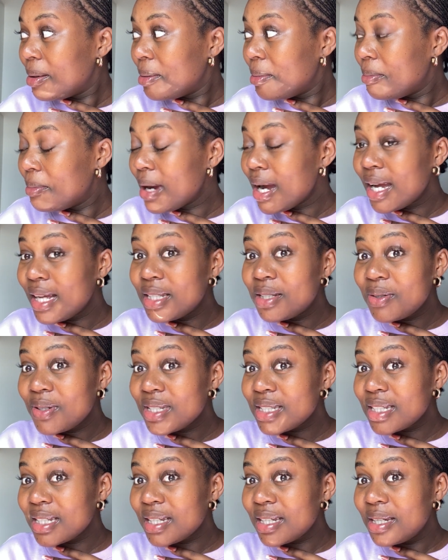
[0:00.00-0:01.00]
Manga
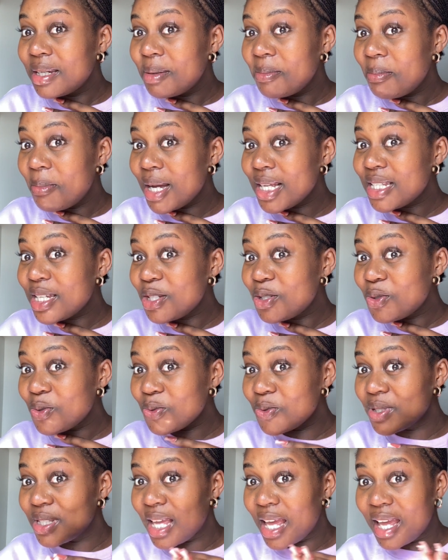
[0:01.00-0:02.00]
change, basset
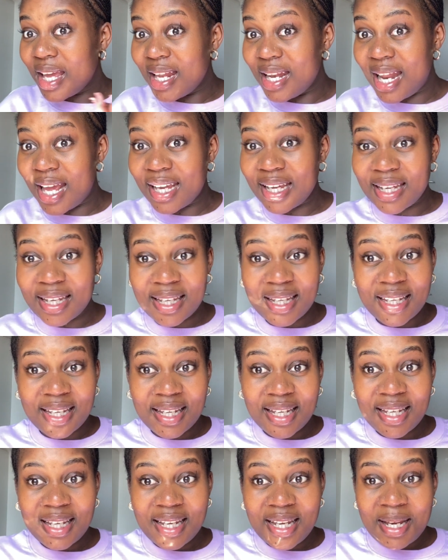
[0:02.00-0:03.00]
tooze, like,
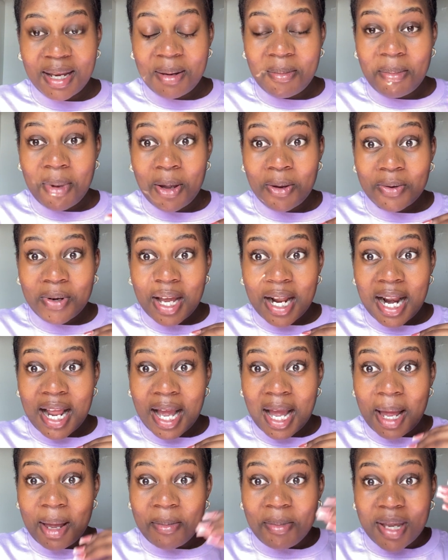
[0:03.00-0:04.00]
back a la
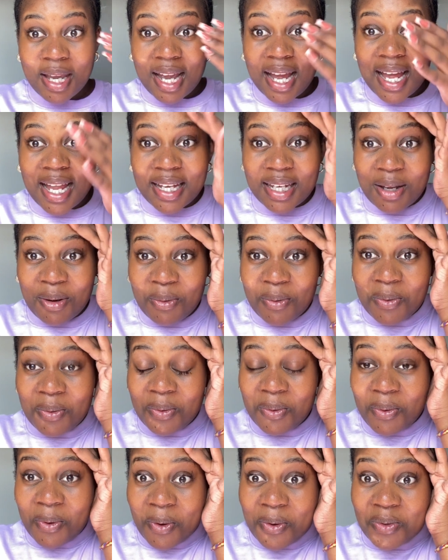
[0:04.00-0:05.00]
mammy kind of
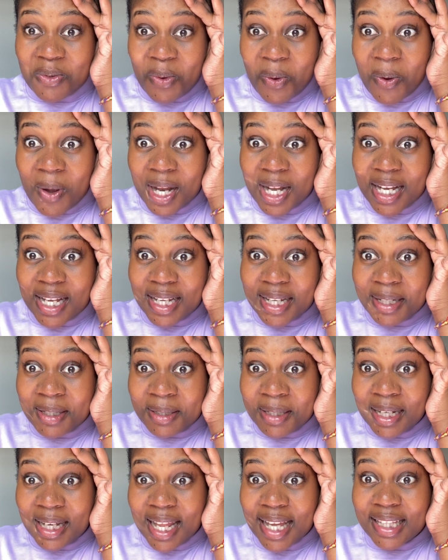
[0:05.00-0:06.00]
gungo in you,
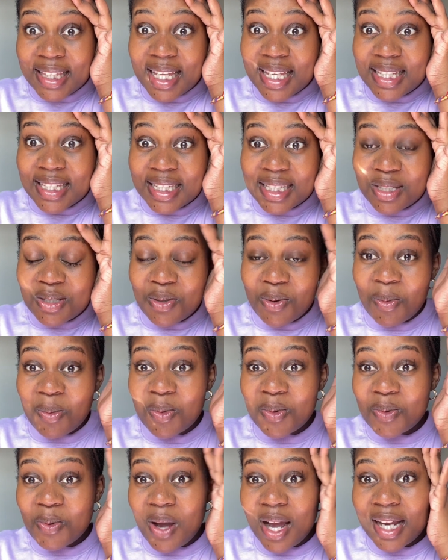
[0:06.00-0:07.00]
like they did to
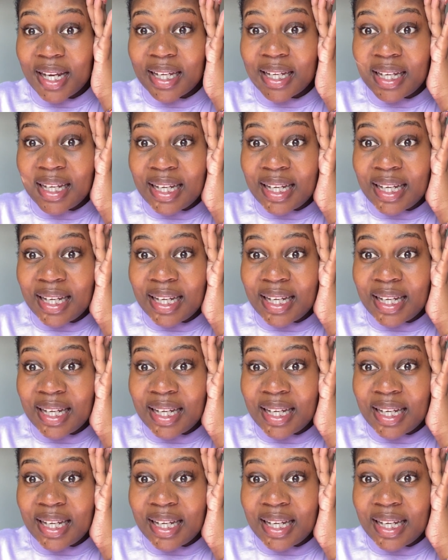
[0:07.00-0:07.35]
work.